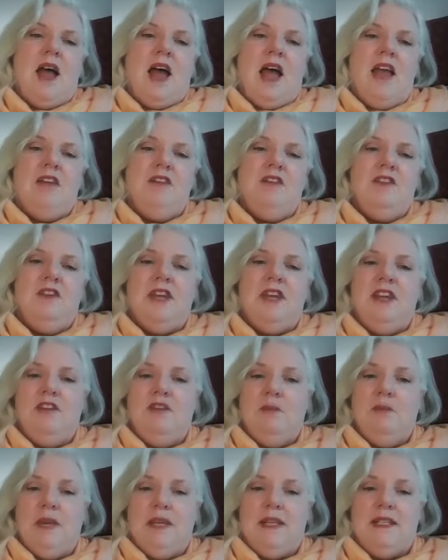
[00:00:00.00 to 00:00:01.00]
I
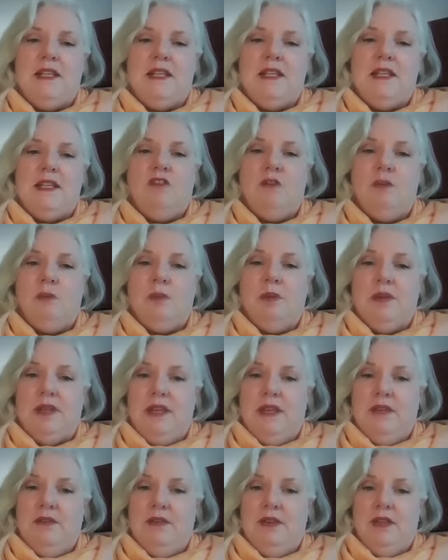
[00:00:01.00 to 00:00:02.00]
forgive myself for
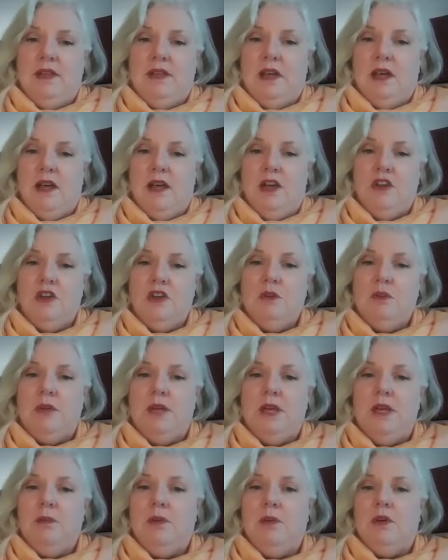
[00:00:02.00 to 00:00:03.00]
believing that other
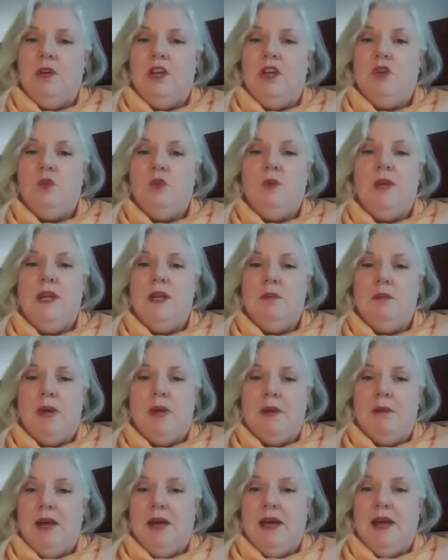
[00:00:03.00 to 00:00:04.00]
people can read
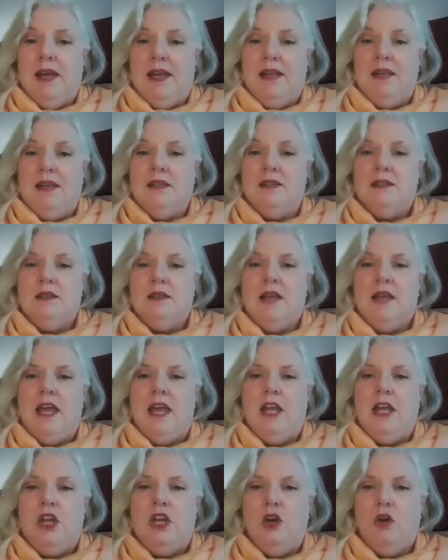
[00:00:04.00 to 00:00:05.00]
my mind
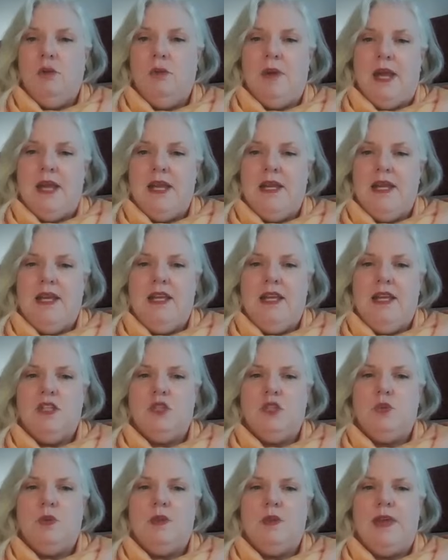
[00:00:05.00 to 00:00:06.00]
and know my
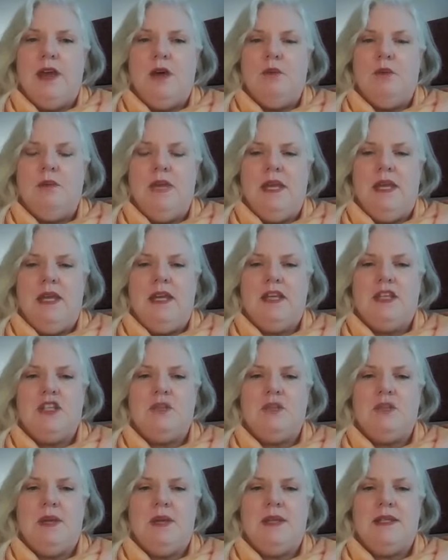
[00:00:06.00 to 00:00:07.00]
needs without me
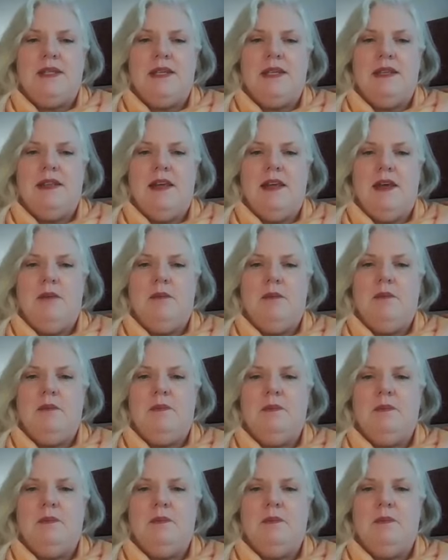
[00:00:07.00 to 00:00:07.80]
expressing them.